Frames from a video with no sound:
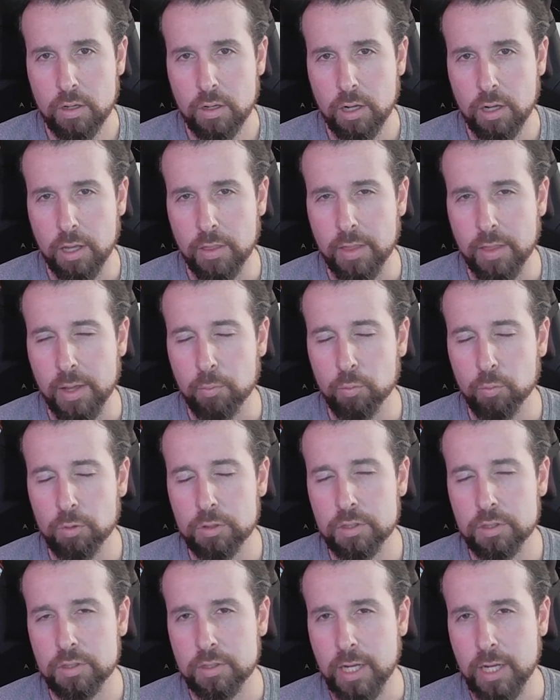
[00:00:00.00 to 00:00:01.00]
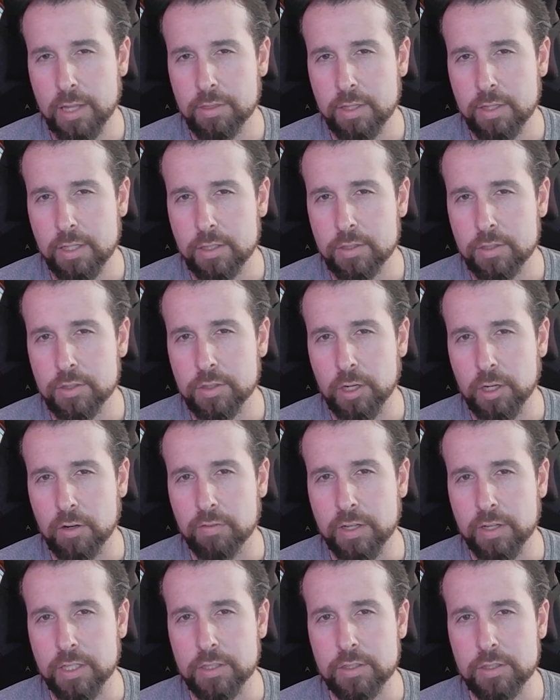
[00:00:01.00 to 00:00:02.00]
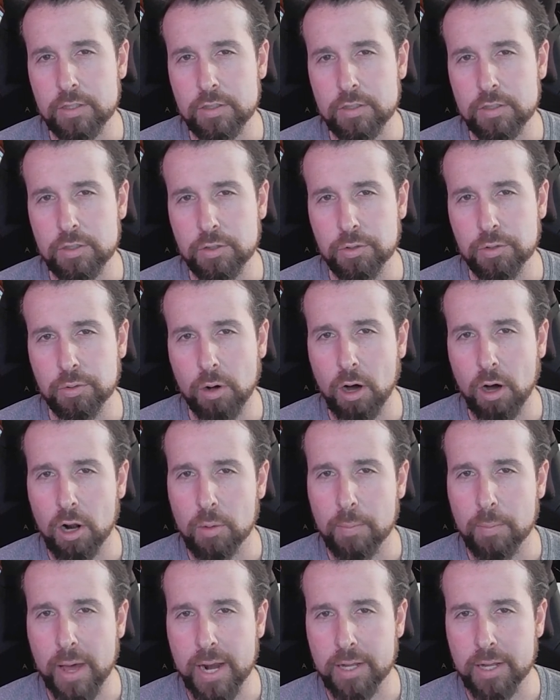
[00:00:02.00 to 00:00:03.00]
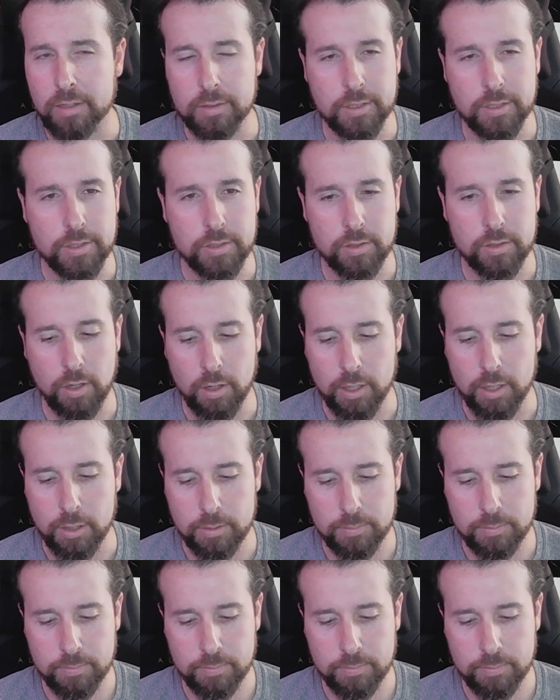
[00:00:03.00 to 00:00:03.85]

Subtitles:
And then we'll set the service to automatically start.